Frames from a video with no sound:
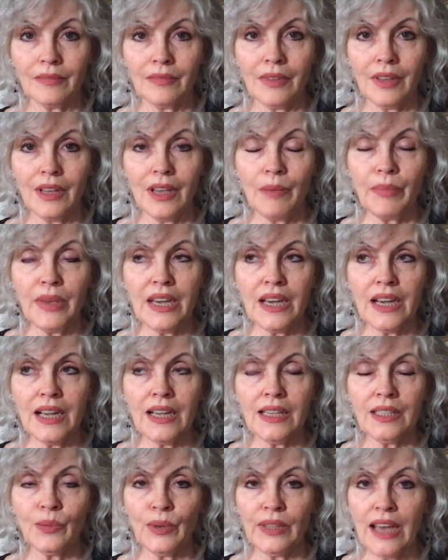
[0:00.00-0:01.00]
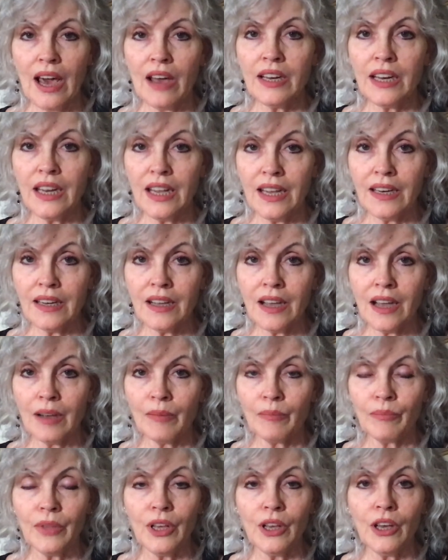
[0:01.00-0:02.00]
because without an
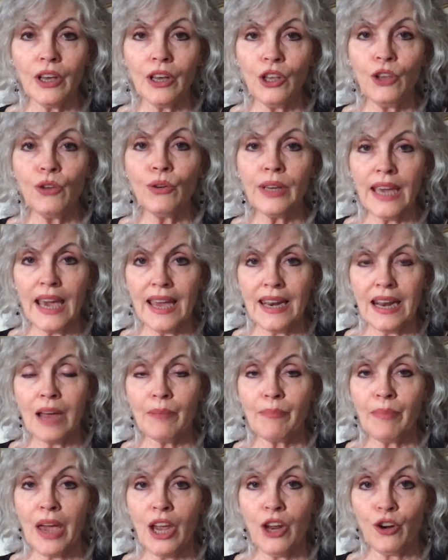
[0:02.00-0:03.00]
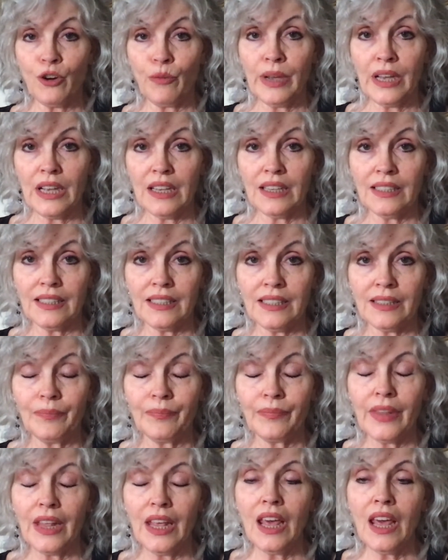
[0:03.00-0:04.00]
income, you cannot pay your bills.
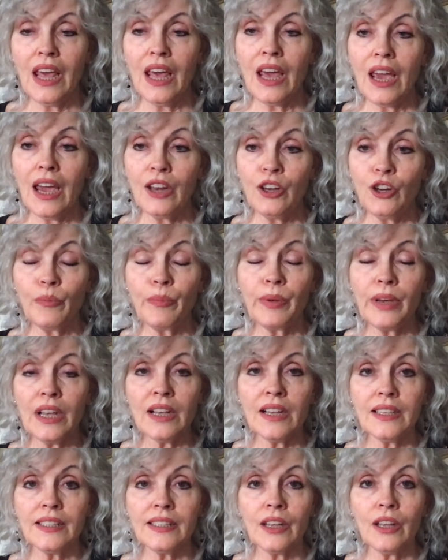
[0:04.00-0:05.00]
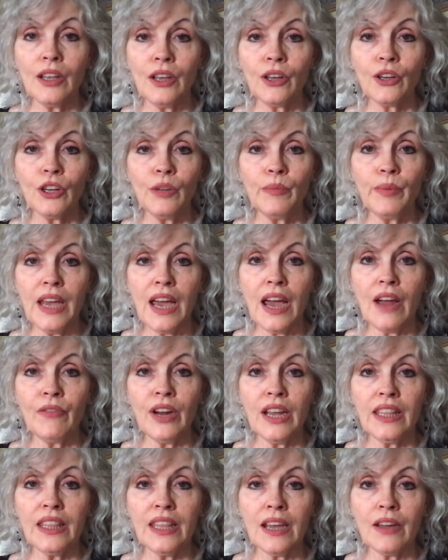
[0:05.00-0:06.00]
And your bills could be
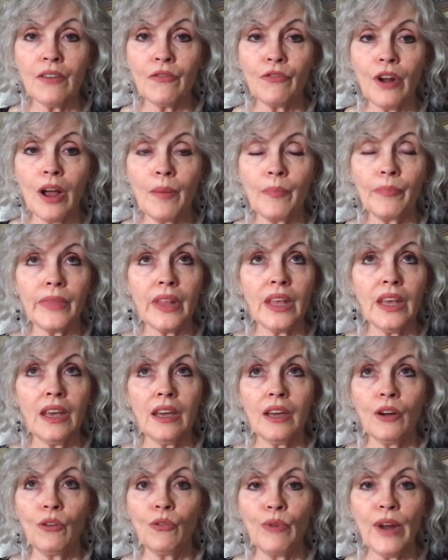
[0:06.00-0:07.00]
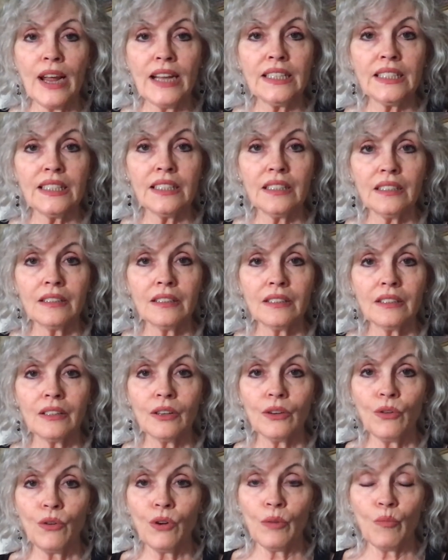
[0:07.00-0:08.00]
everything from rent
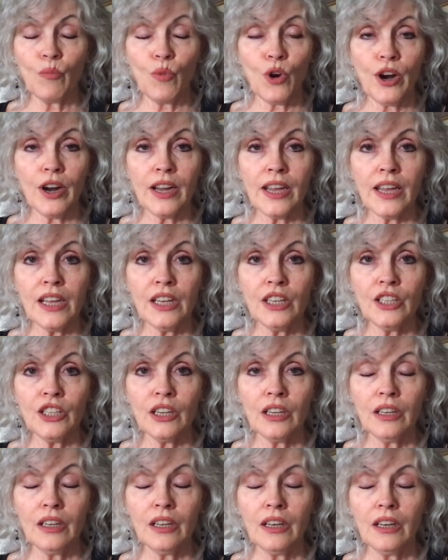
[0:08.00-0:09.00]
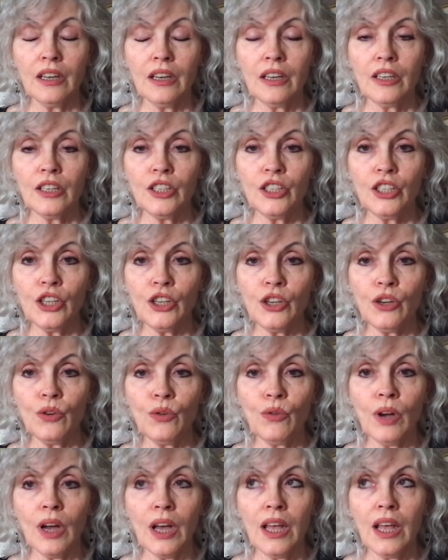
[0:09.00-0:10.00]
or mortgage
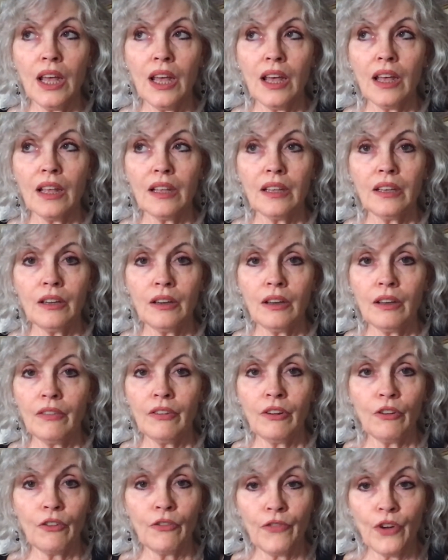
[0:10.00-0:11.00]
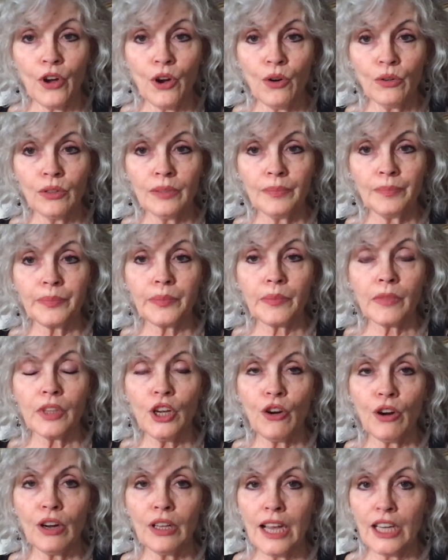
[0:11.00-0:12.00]
to your phone,
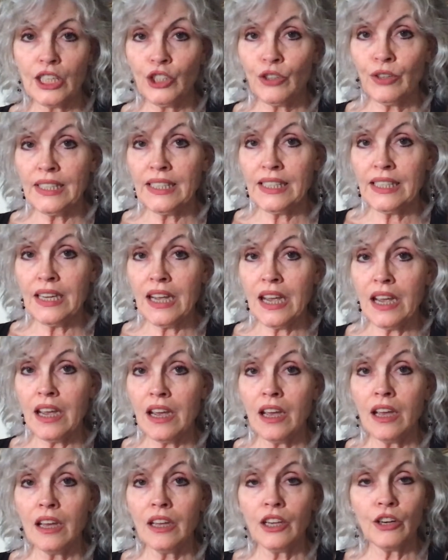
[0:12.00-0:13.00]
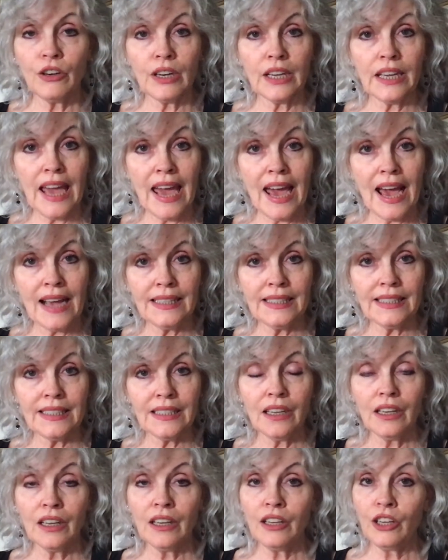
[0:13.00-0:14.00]
your electricity, your gas,
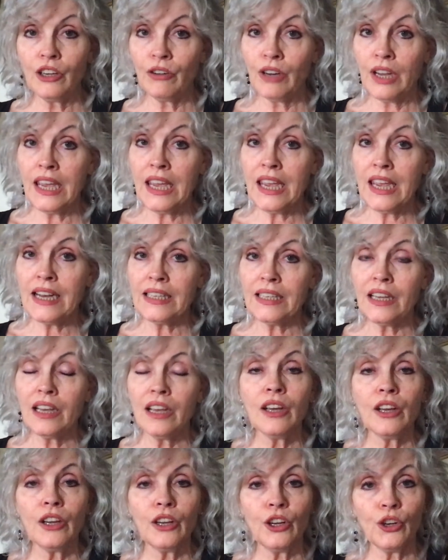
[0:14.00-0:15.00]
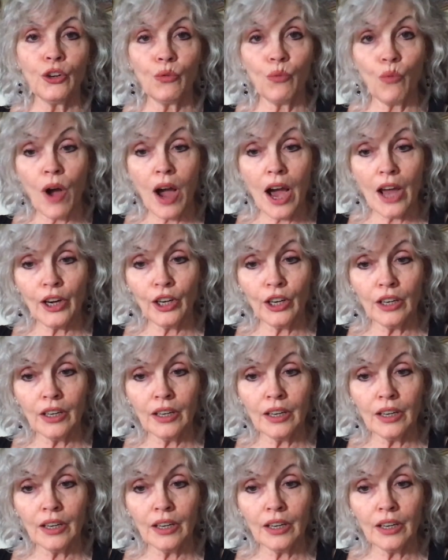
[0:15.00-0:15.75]
your heat, your water,